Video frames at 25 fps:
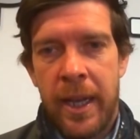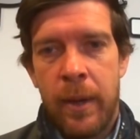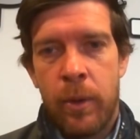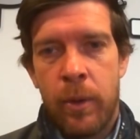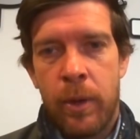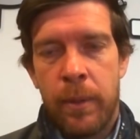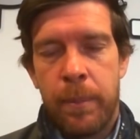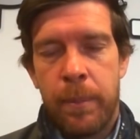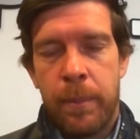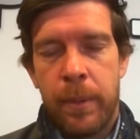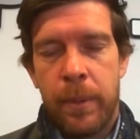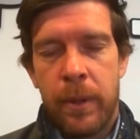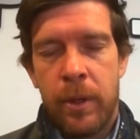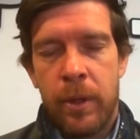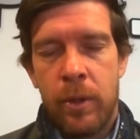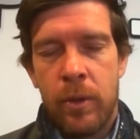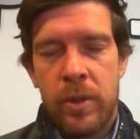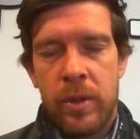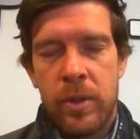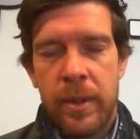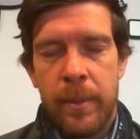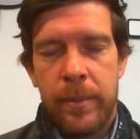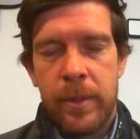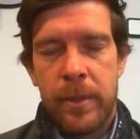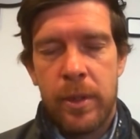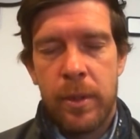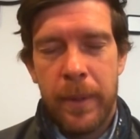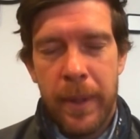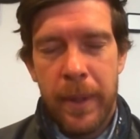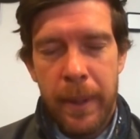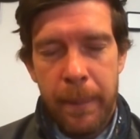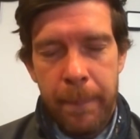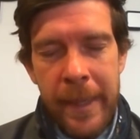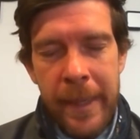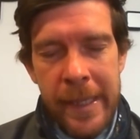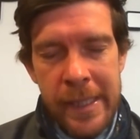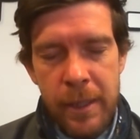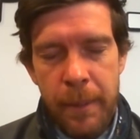I want to produce him to
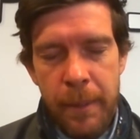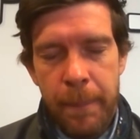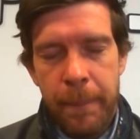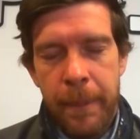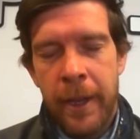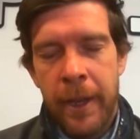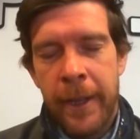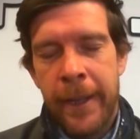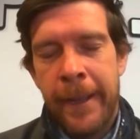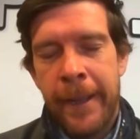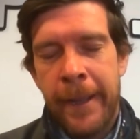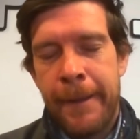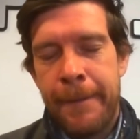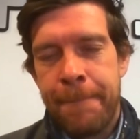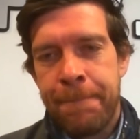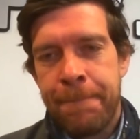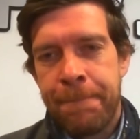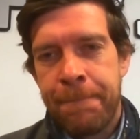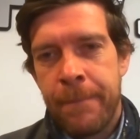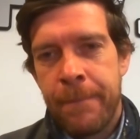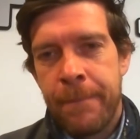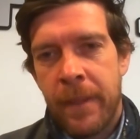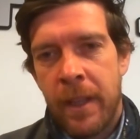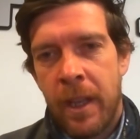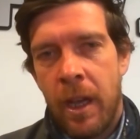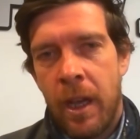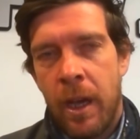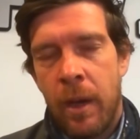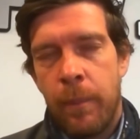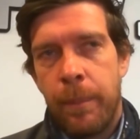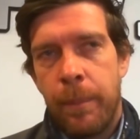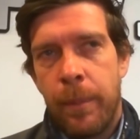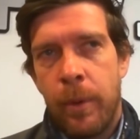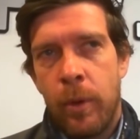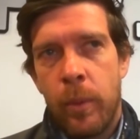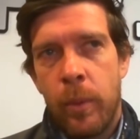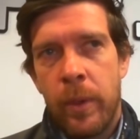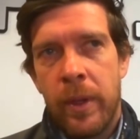be a better player,
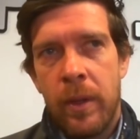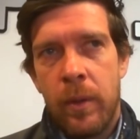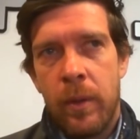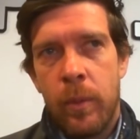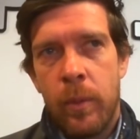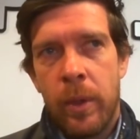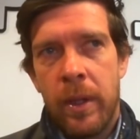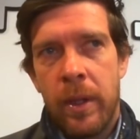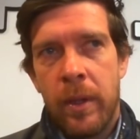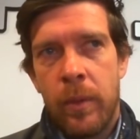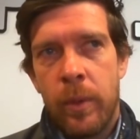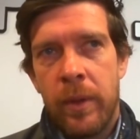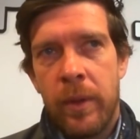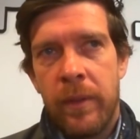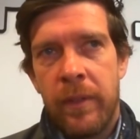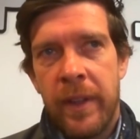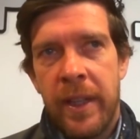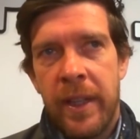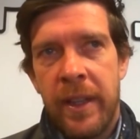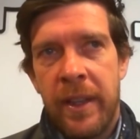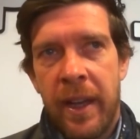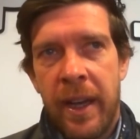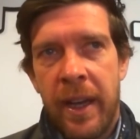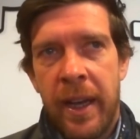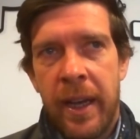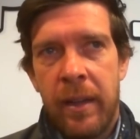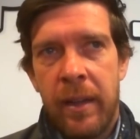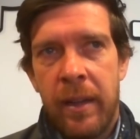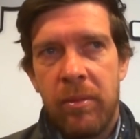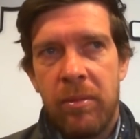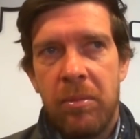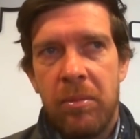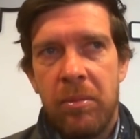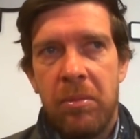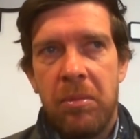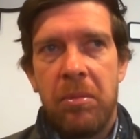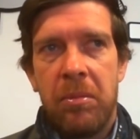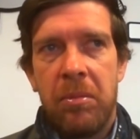um, but we, we, within that,
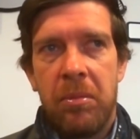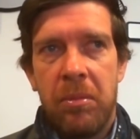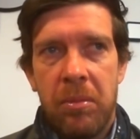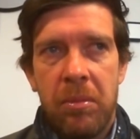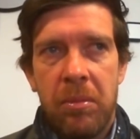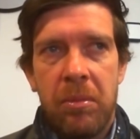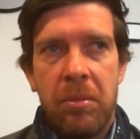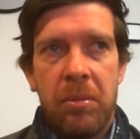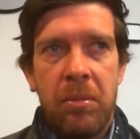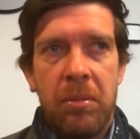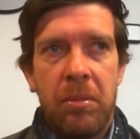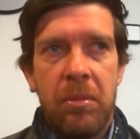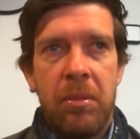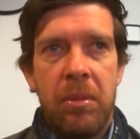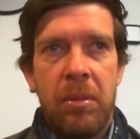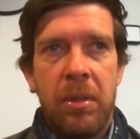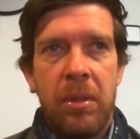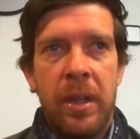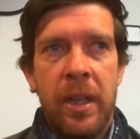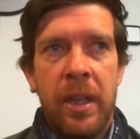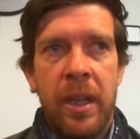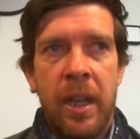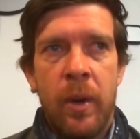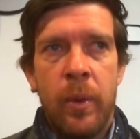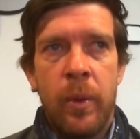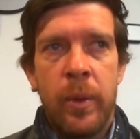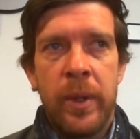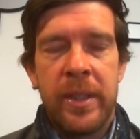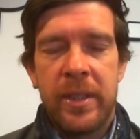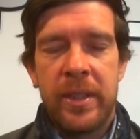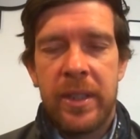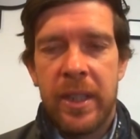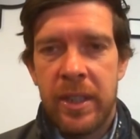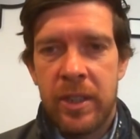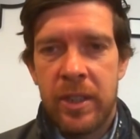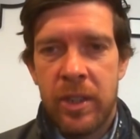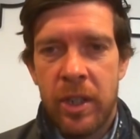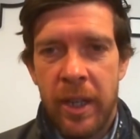you know,
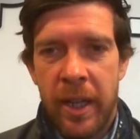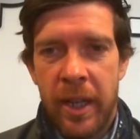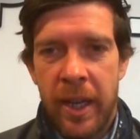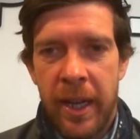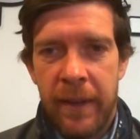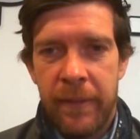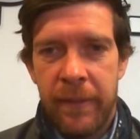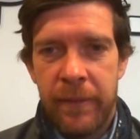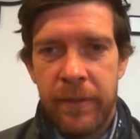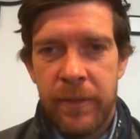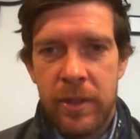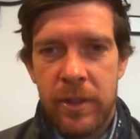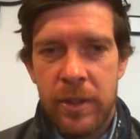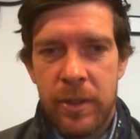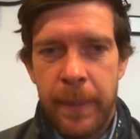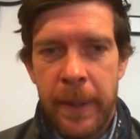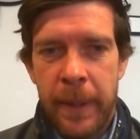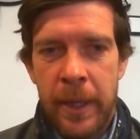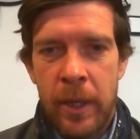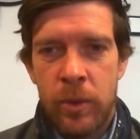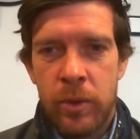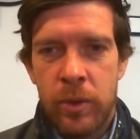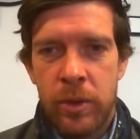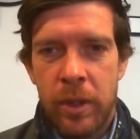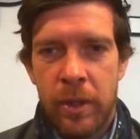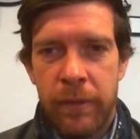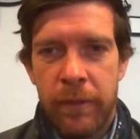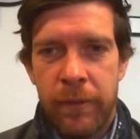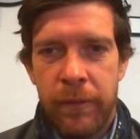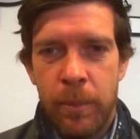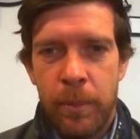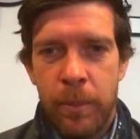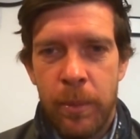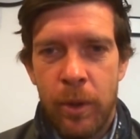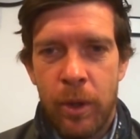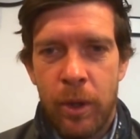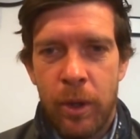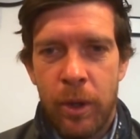he's he's going to have spells at the
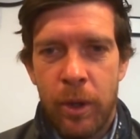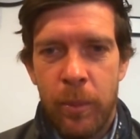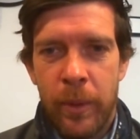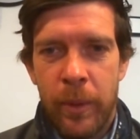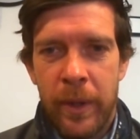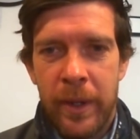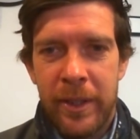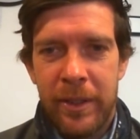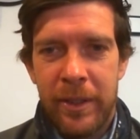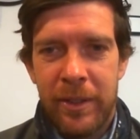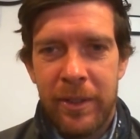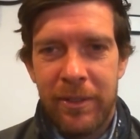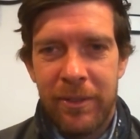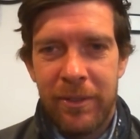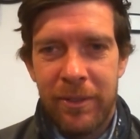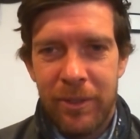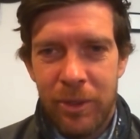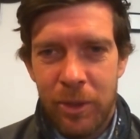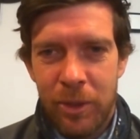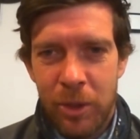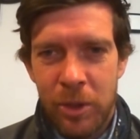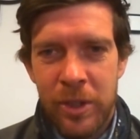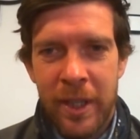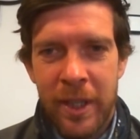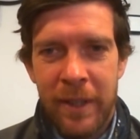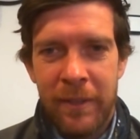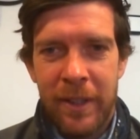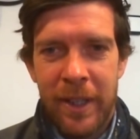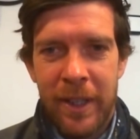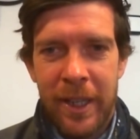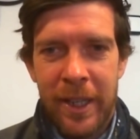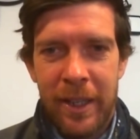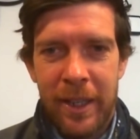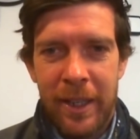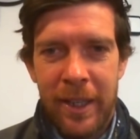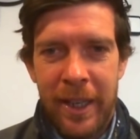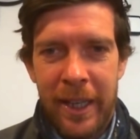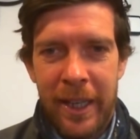football club where he does have
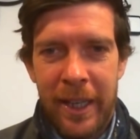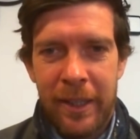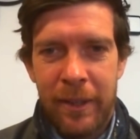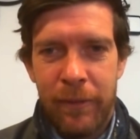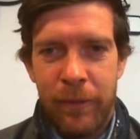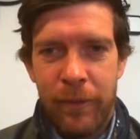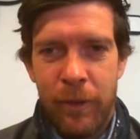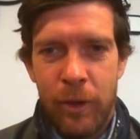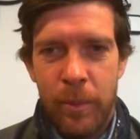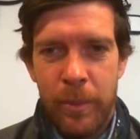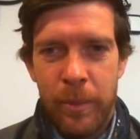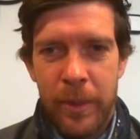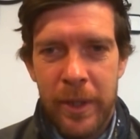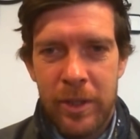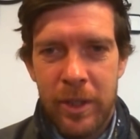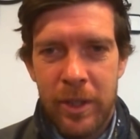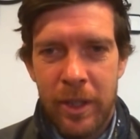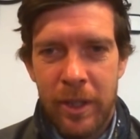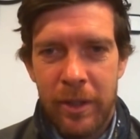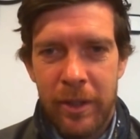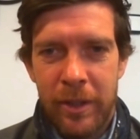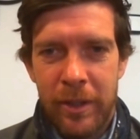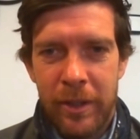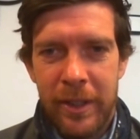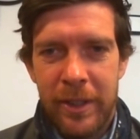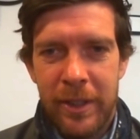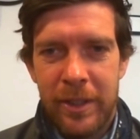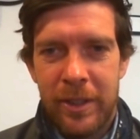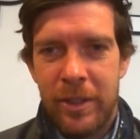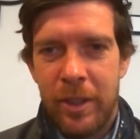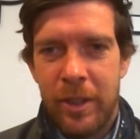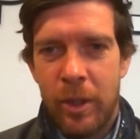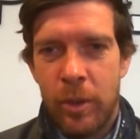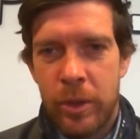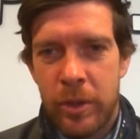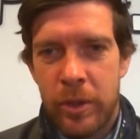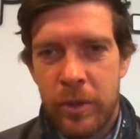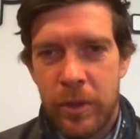lack, lack of form. These are this
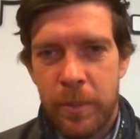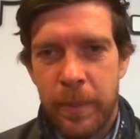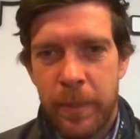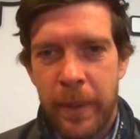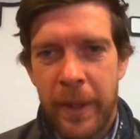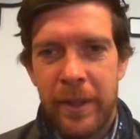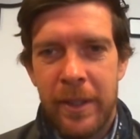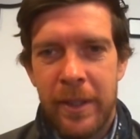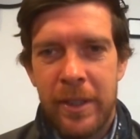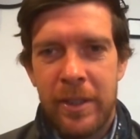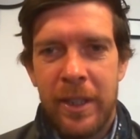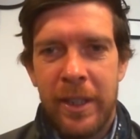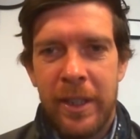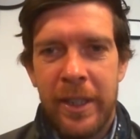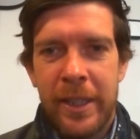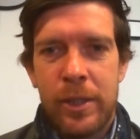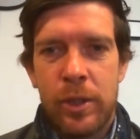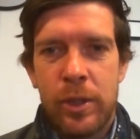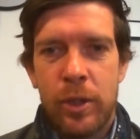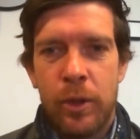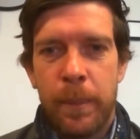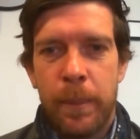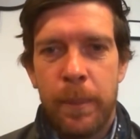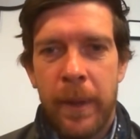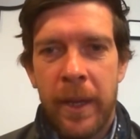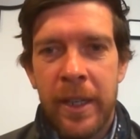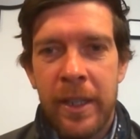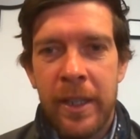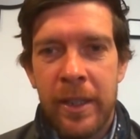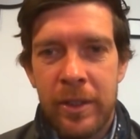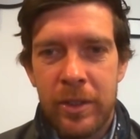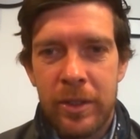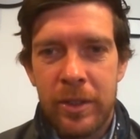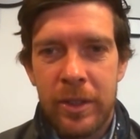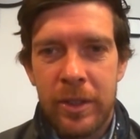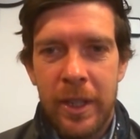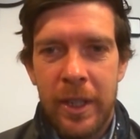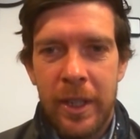is no disrespect. These are League Two
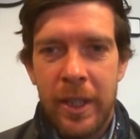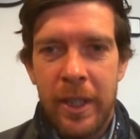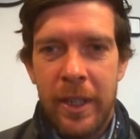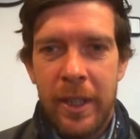players